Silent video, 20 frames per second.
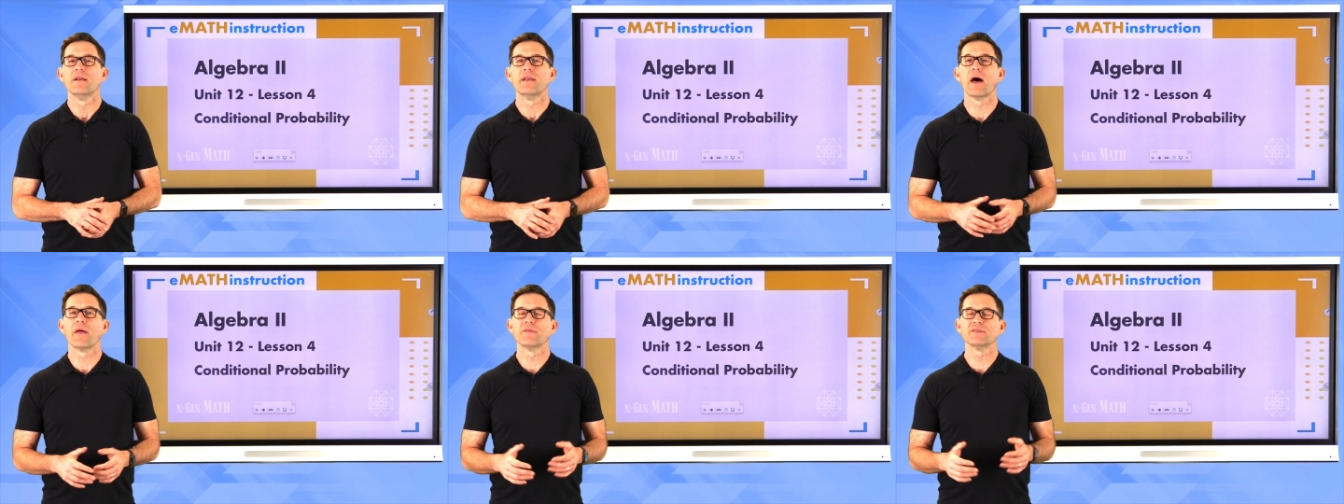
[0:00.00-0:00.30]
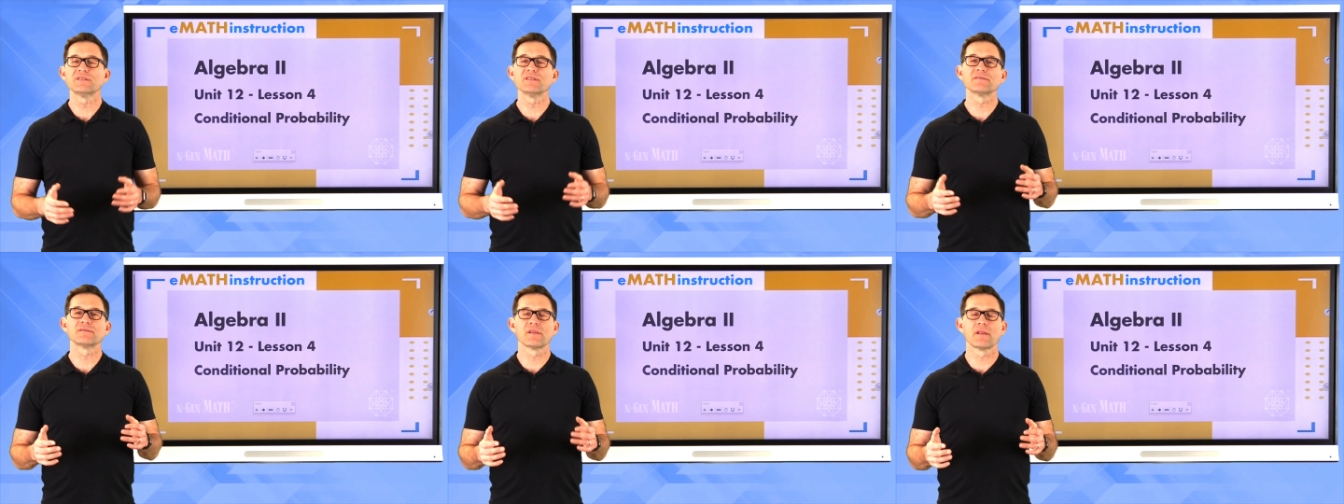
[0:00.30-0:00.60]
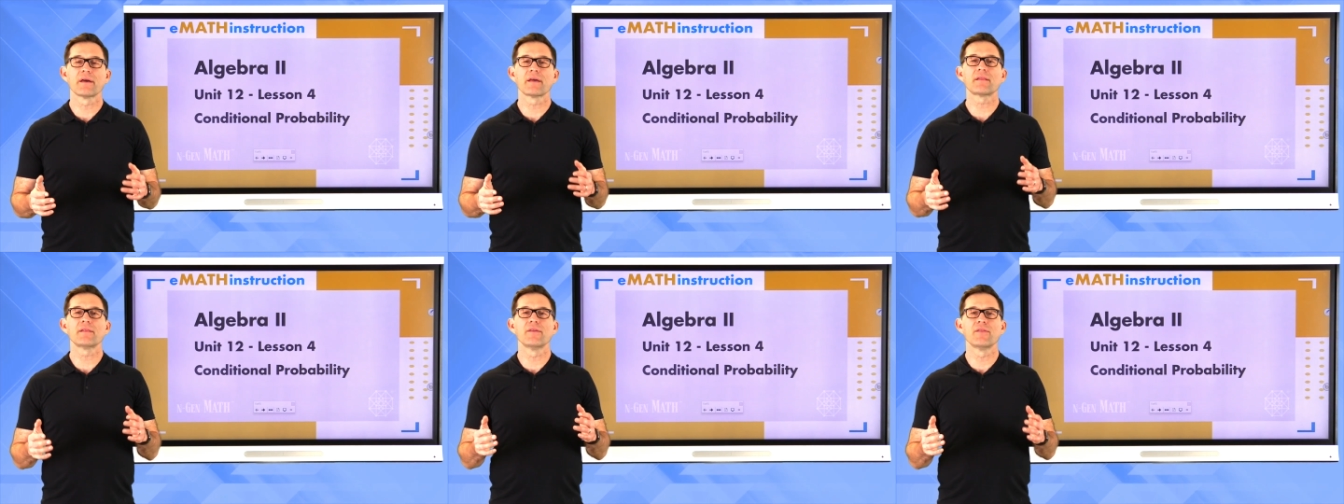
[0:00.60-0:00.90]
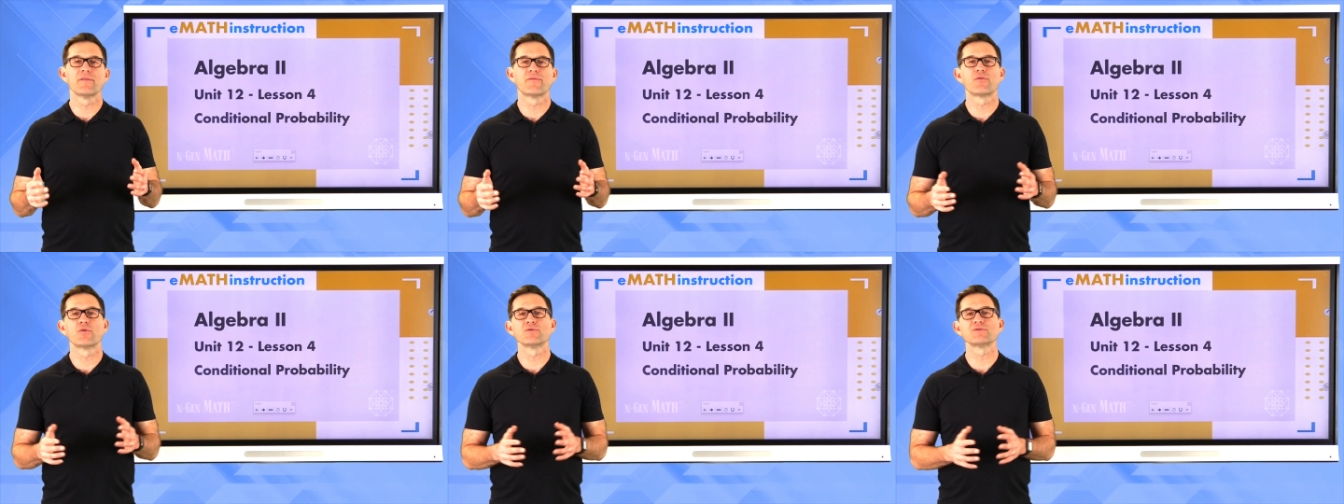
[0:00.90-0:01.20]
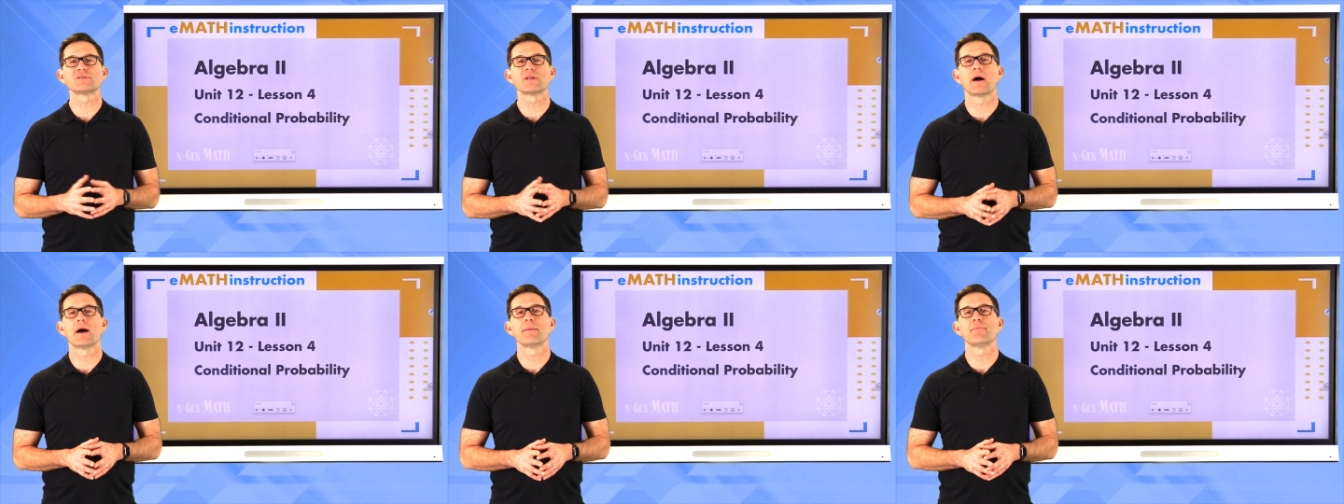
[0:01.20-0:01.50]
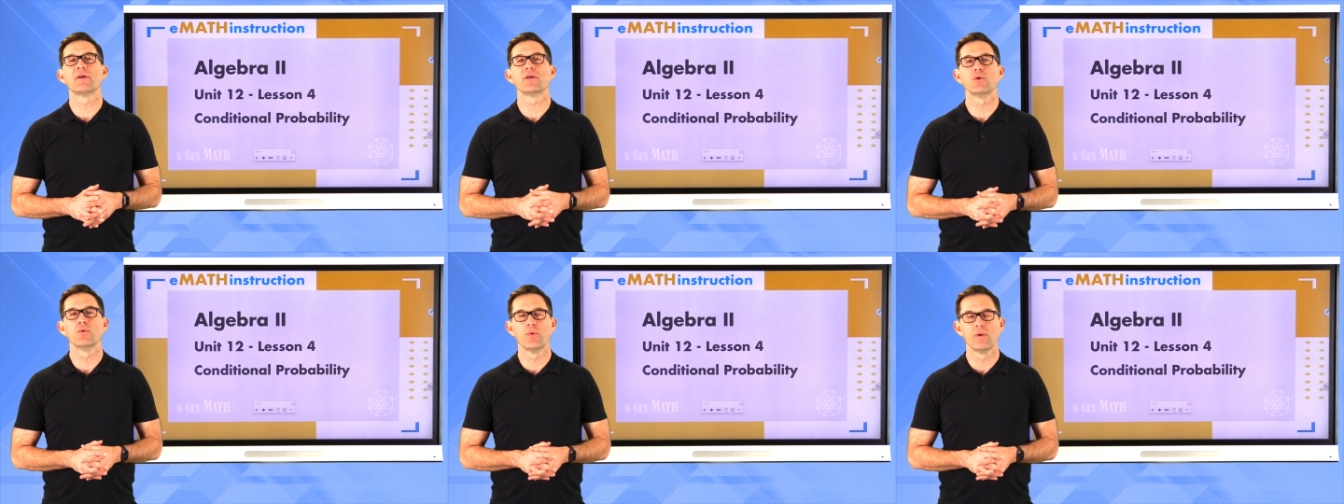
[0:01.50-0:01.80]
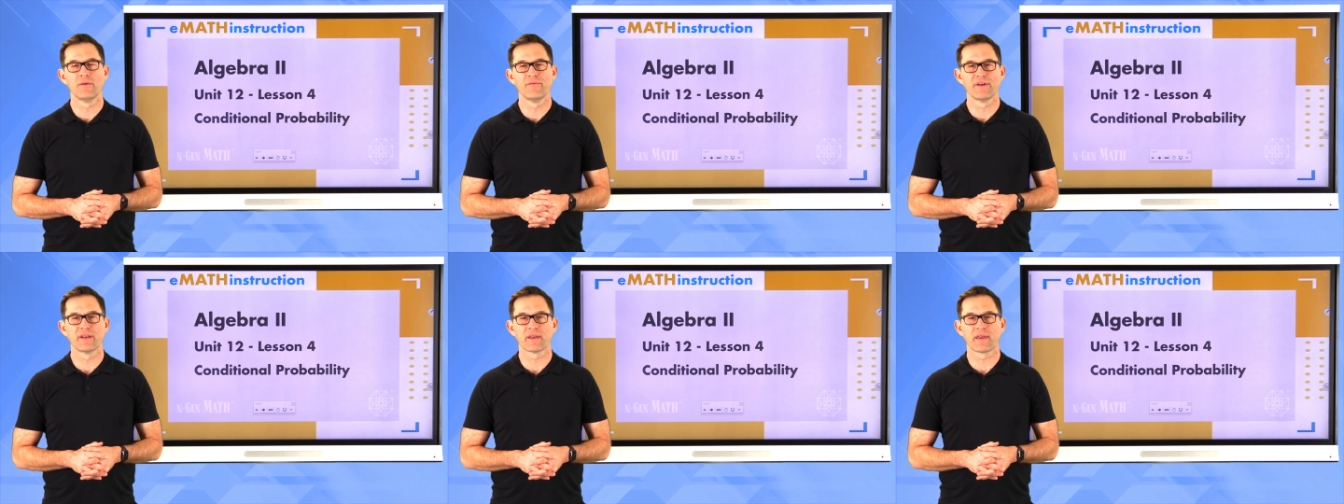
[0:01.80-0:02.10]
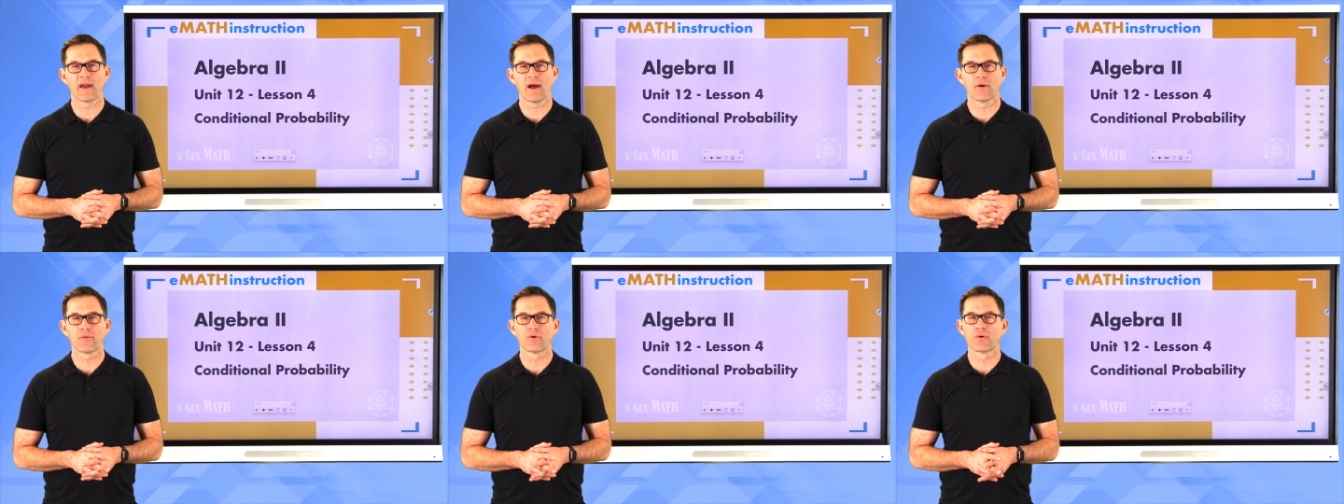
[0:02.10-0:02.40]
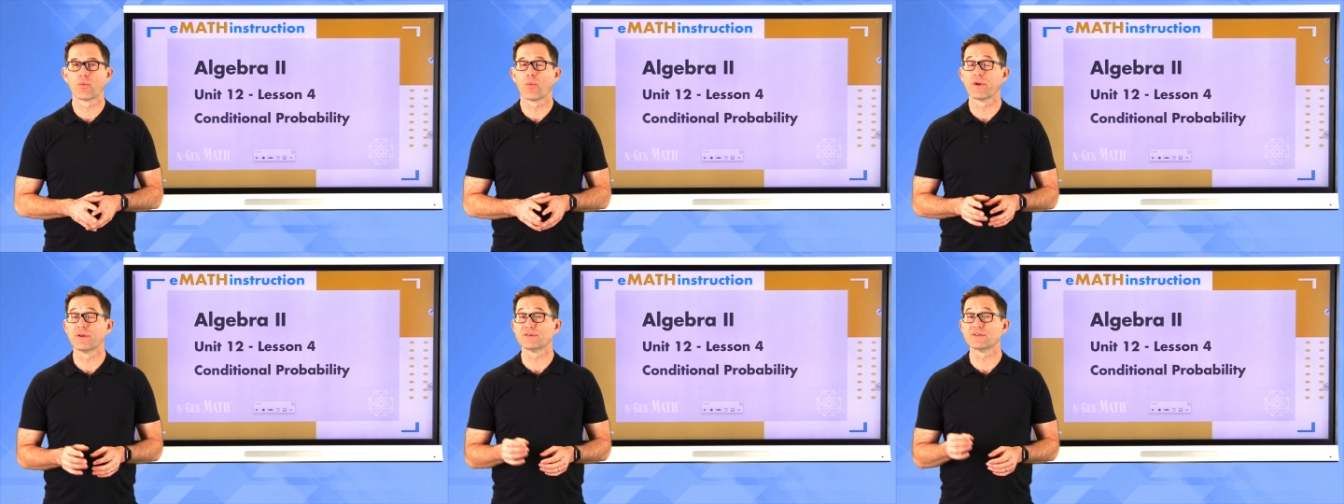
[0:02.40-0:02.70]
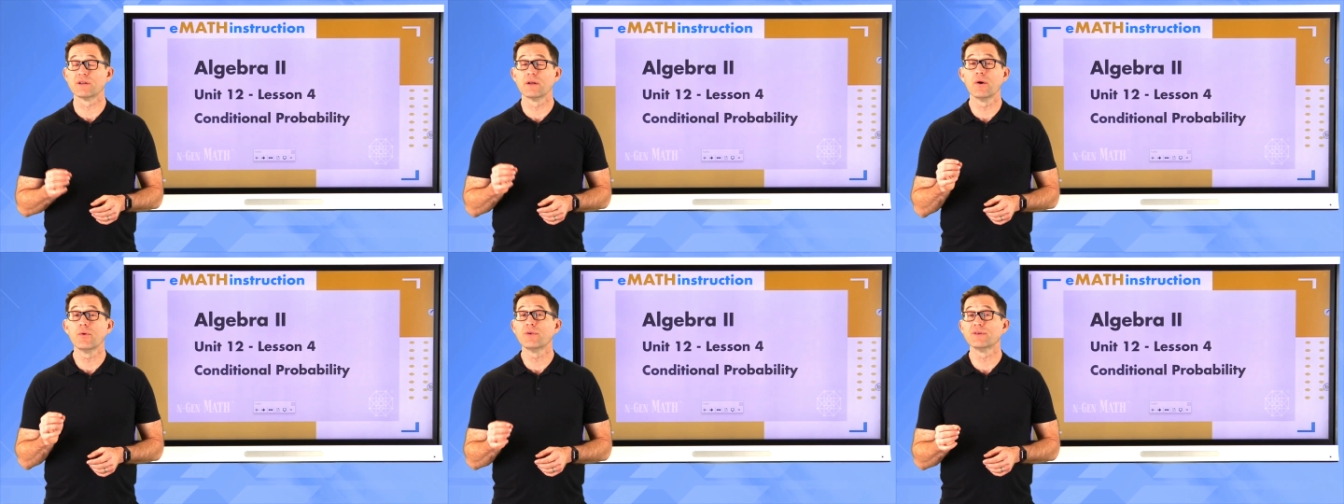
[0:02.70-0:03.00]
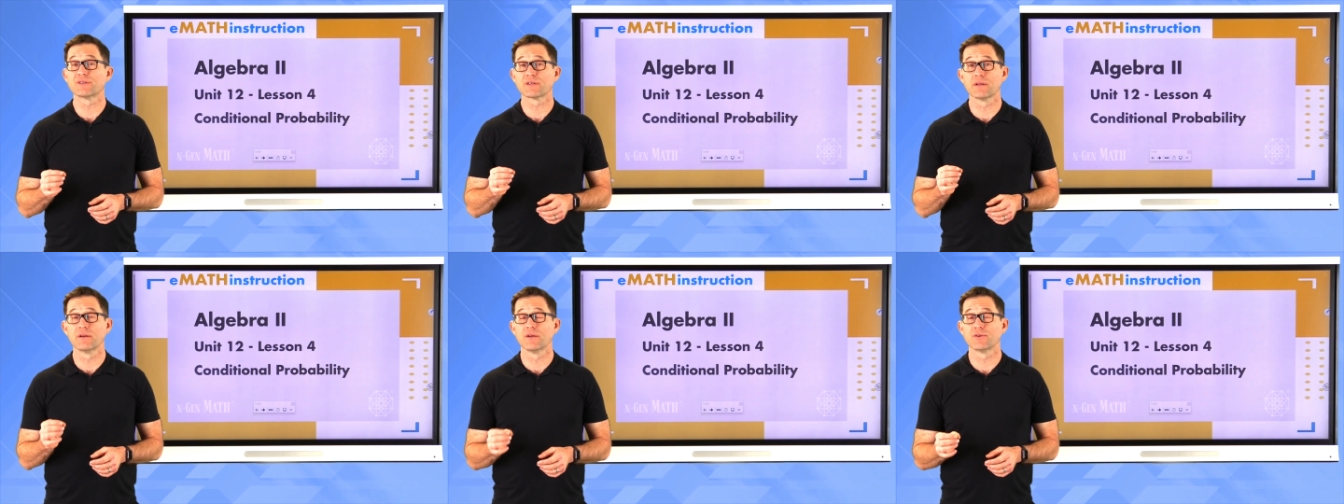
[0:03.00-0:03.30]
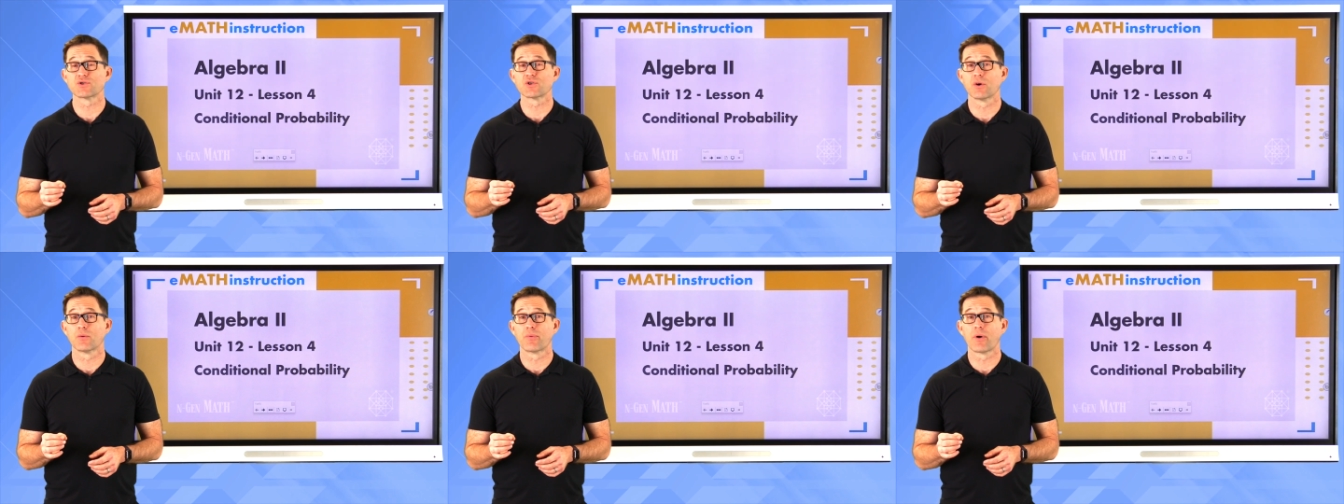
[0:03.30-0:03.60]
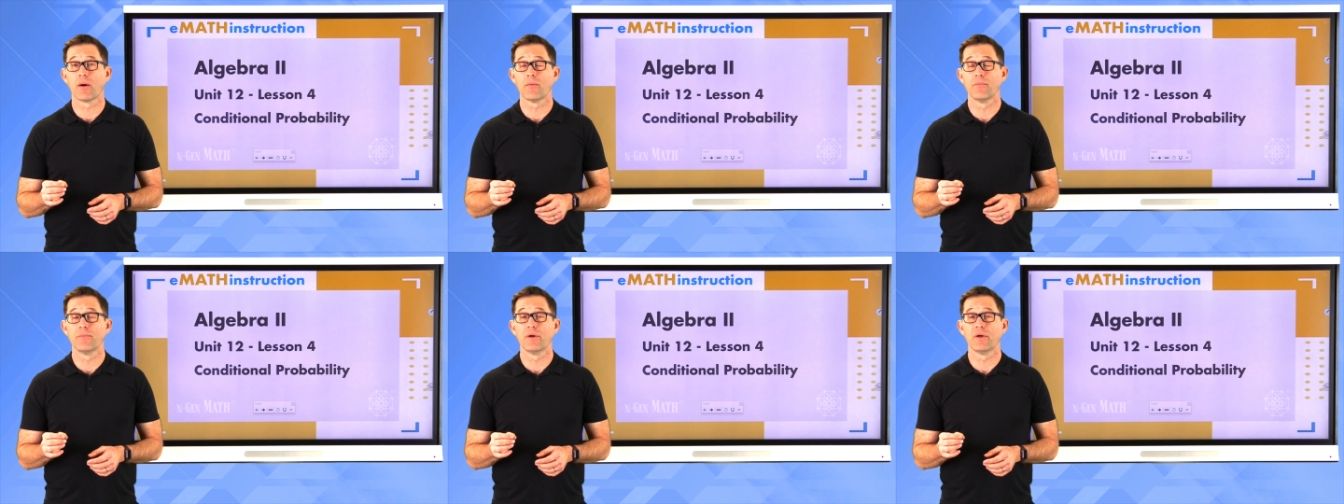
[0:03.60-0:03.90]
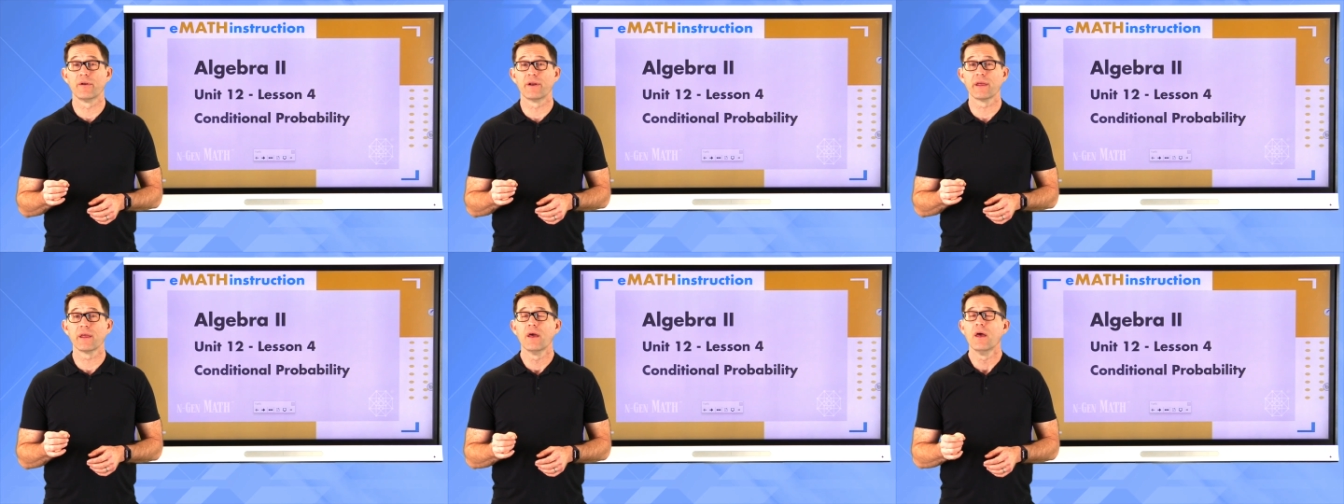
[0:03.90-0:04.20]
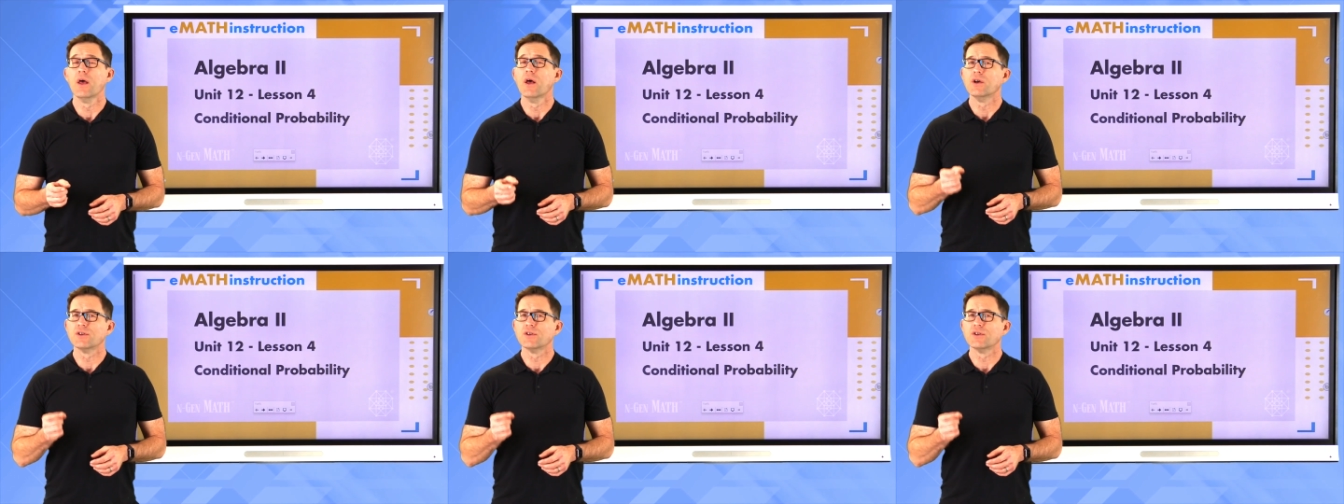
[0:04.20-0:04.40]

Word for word: Now this is likely the first time that you will have encountered what is known as conditional probability,